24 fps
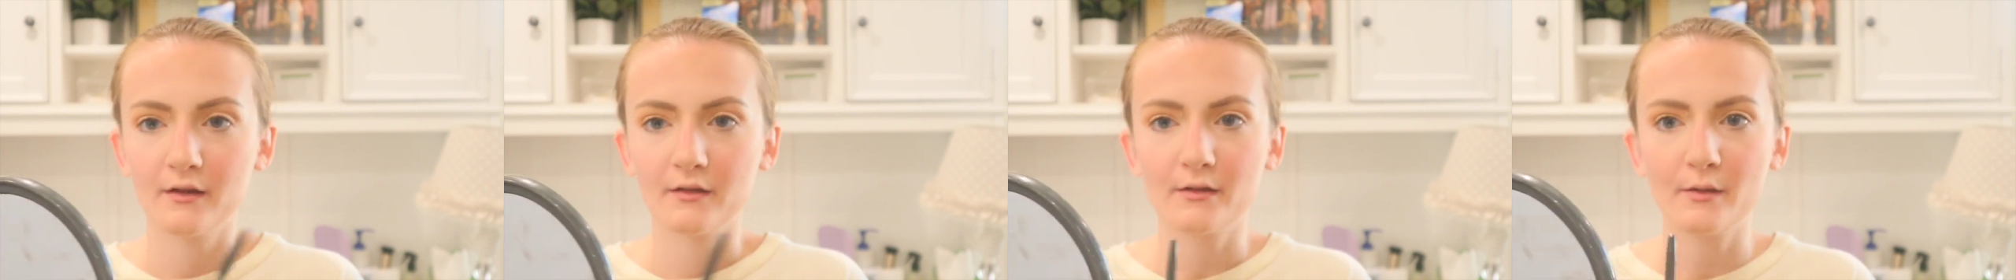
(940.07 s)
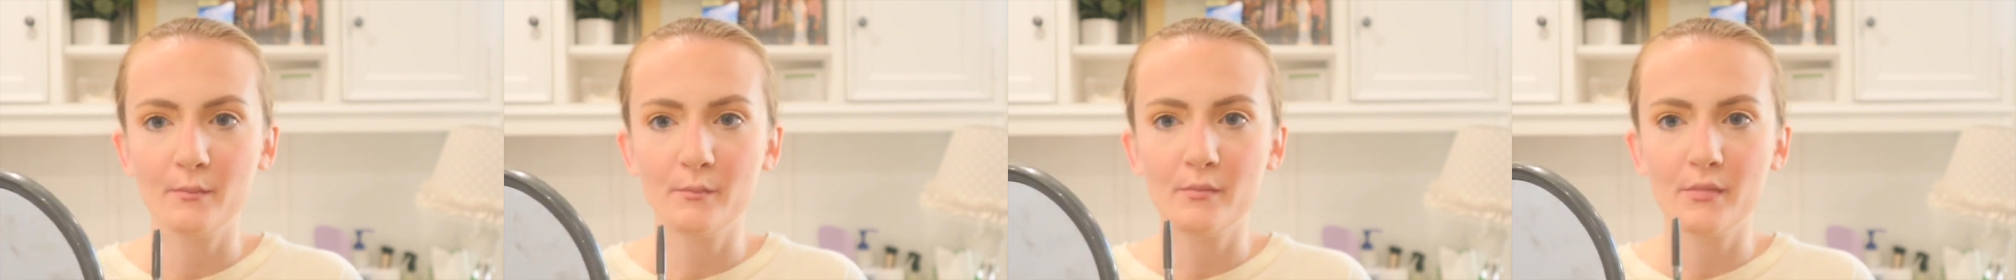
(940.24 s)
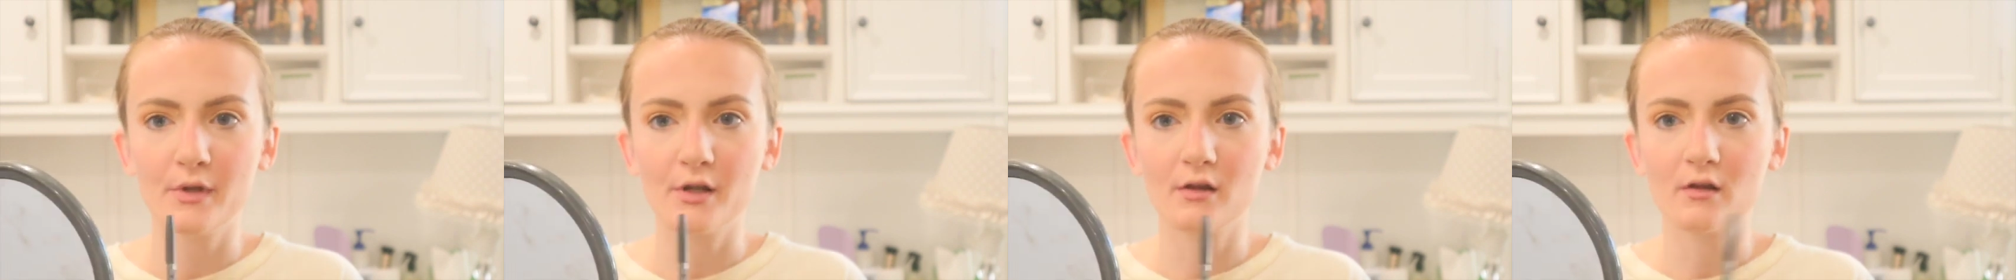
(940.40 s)
the
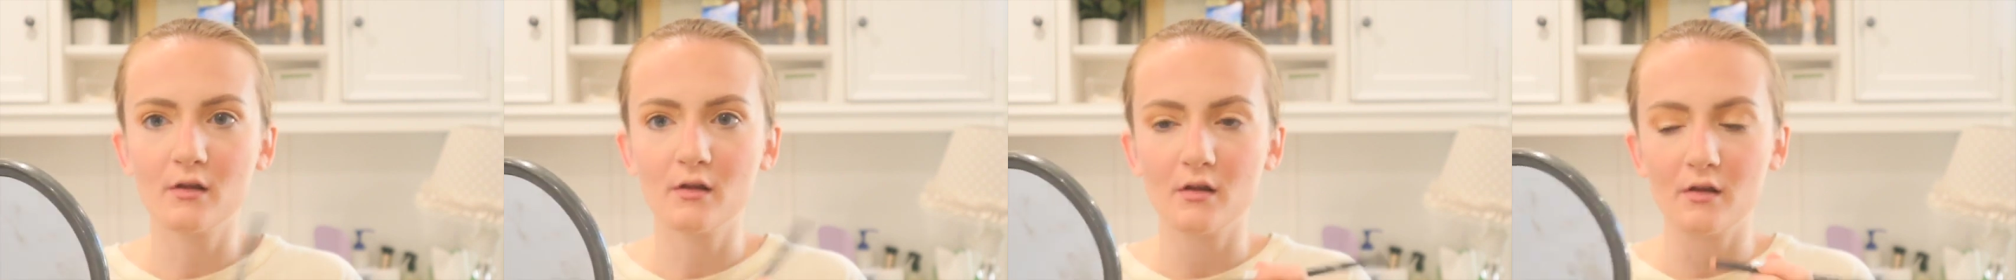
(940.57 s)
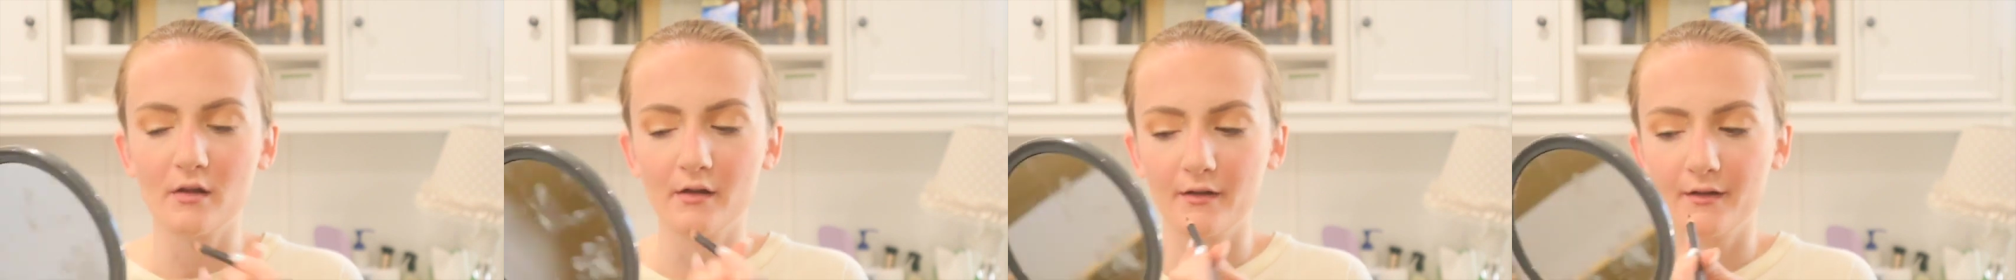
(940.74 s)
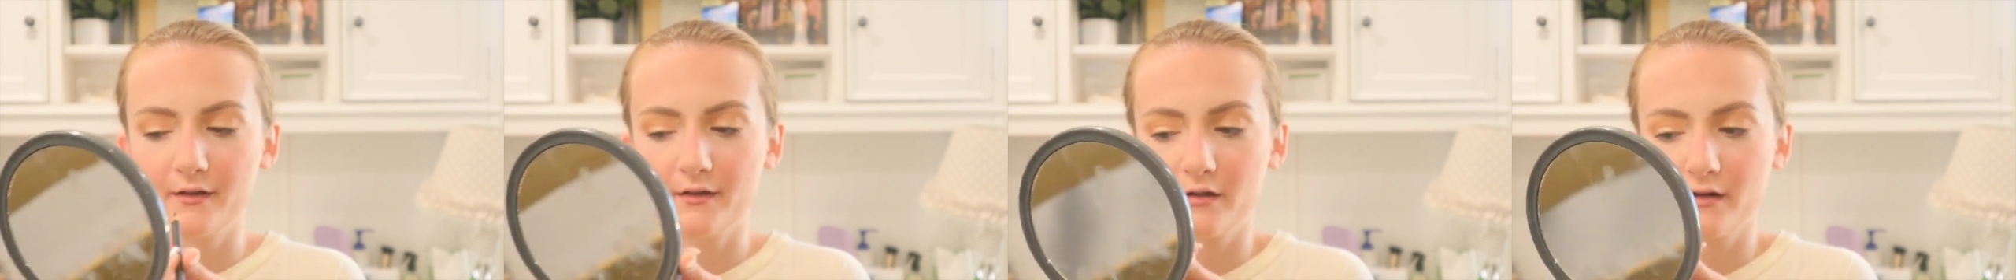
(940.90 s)

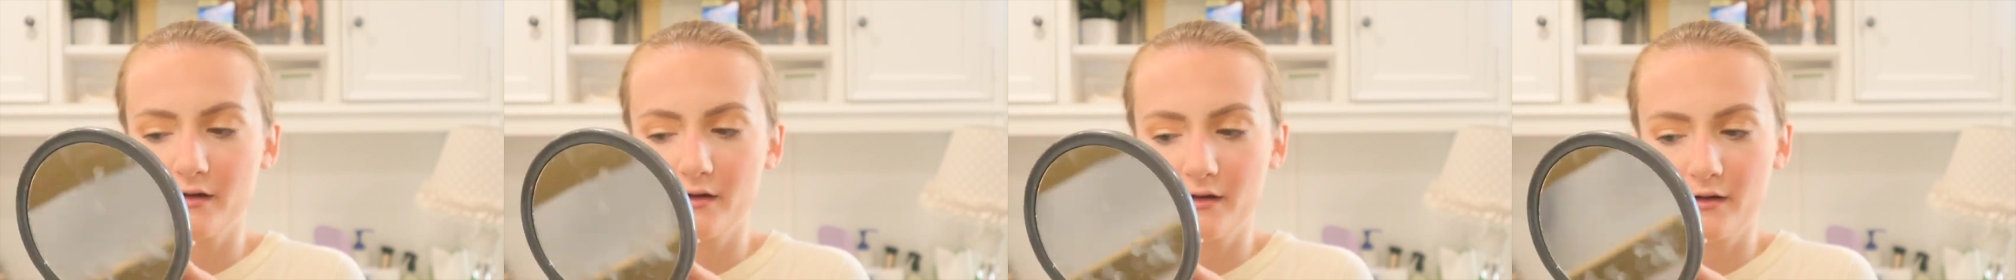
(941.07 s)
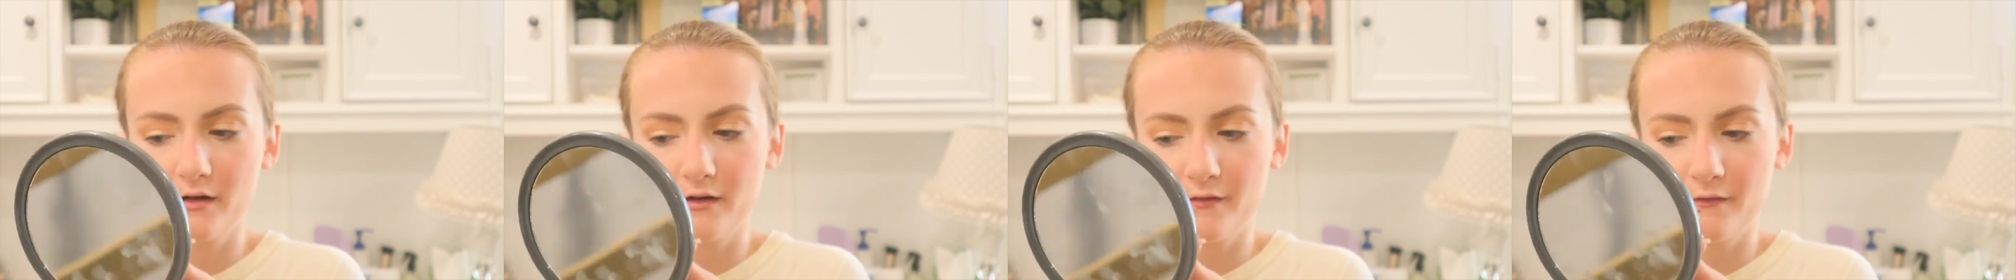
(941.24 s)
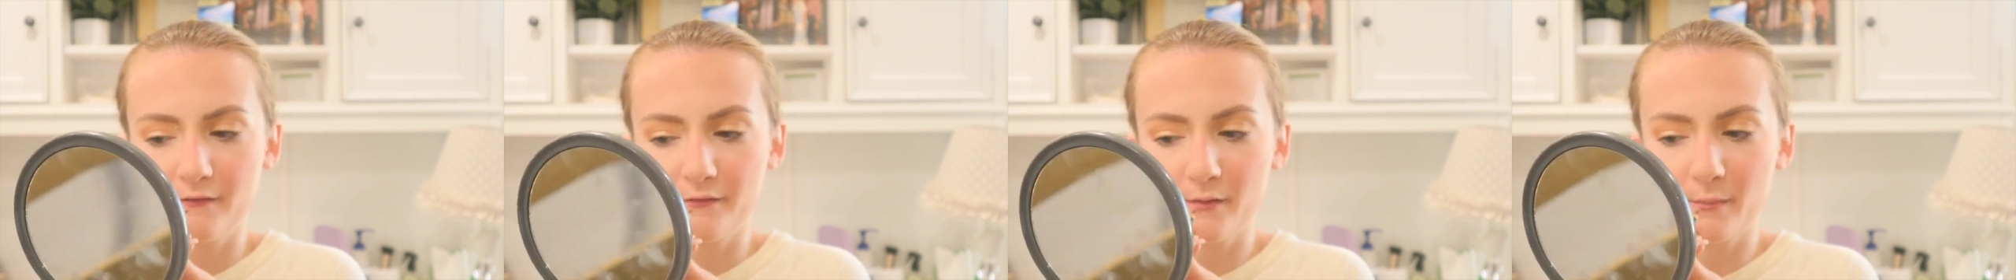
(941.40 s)
middle
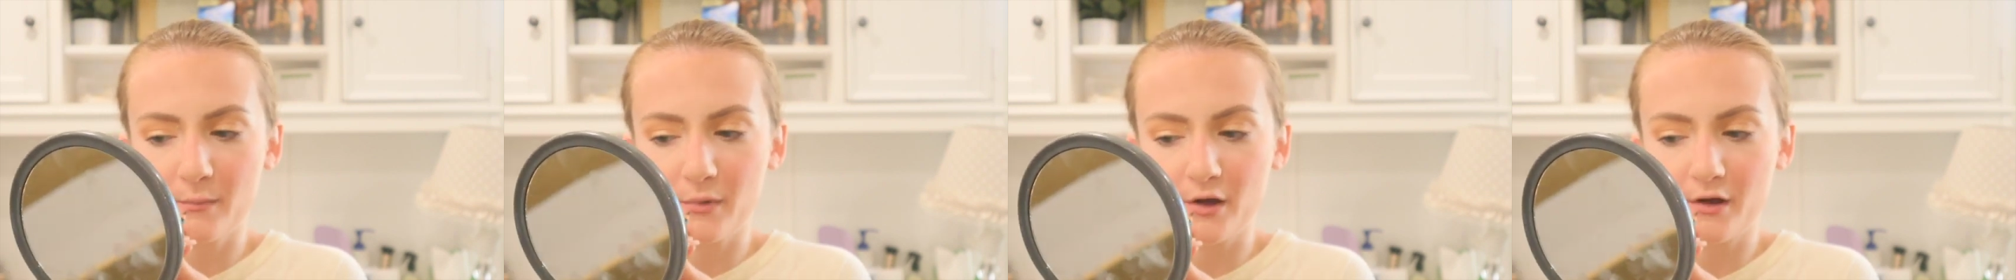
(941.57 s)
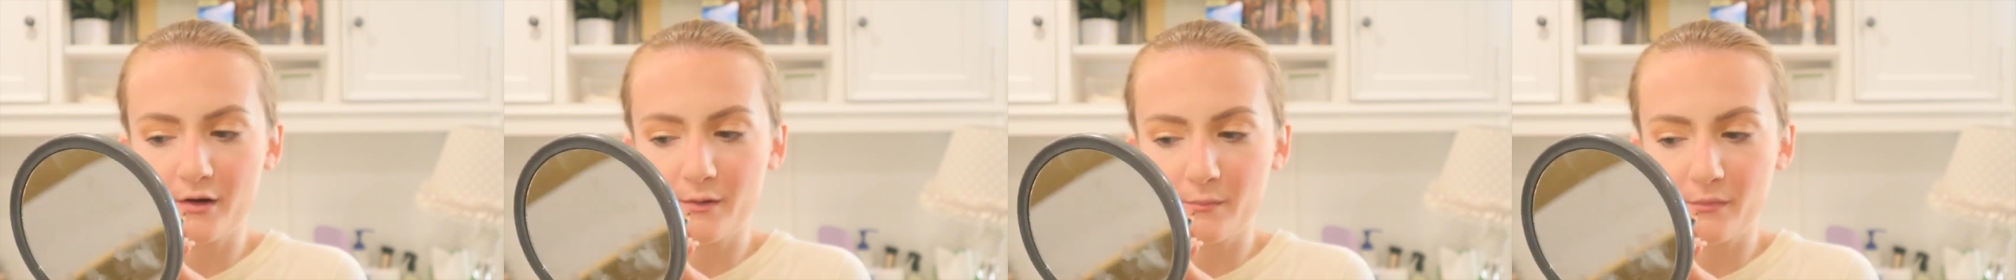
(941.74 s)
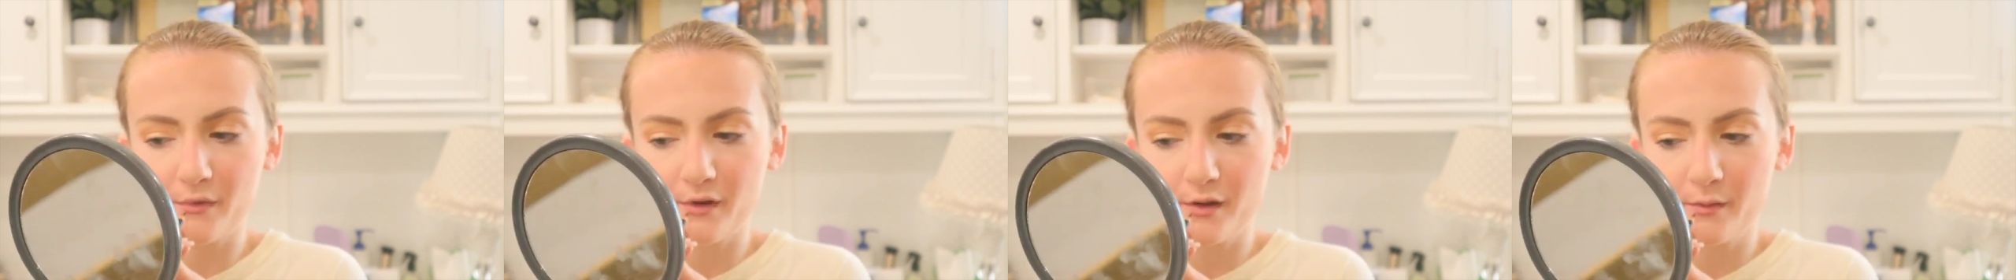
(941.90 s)
of the
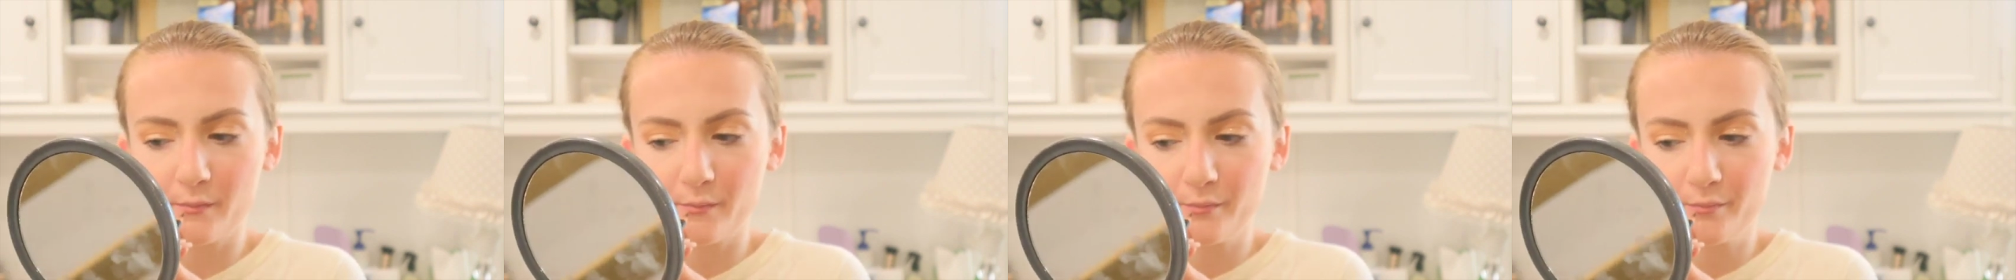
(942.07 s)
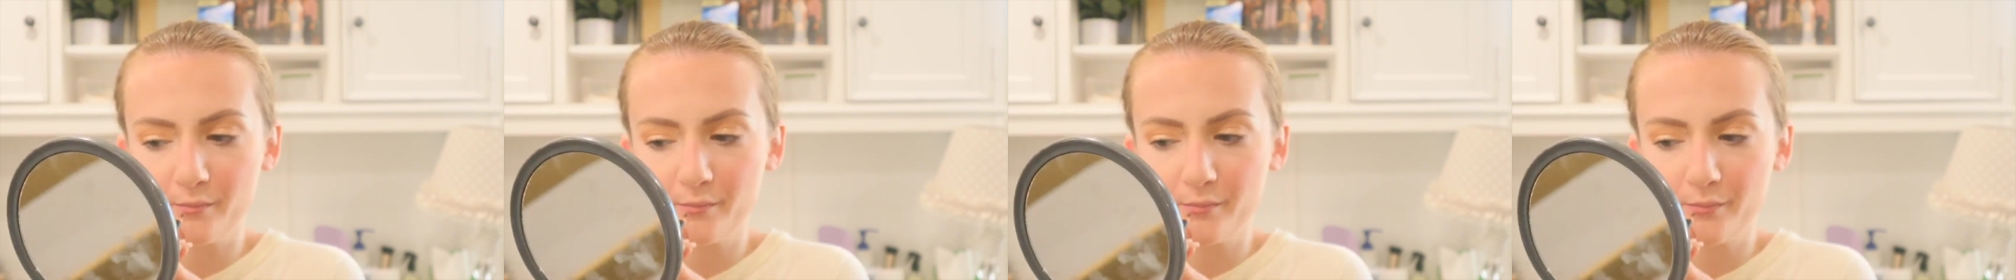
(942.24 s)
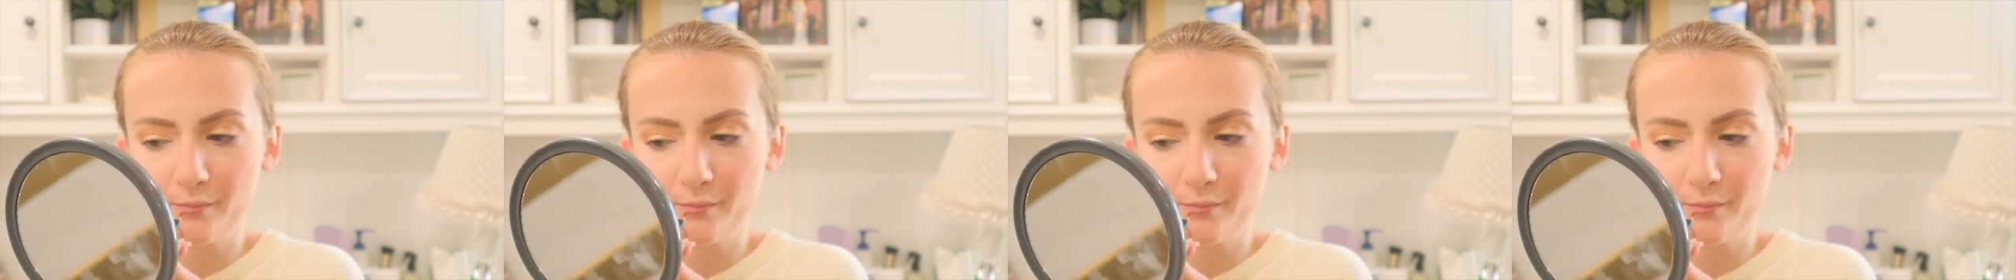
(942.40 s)
bottom lip.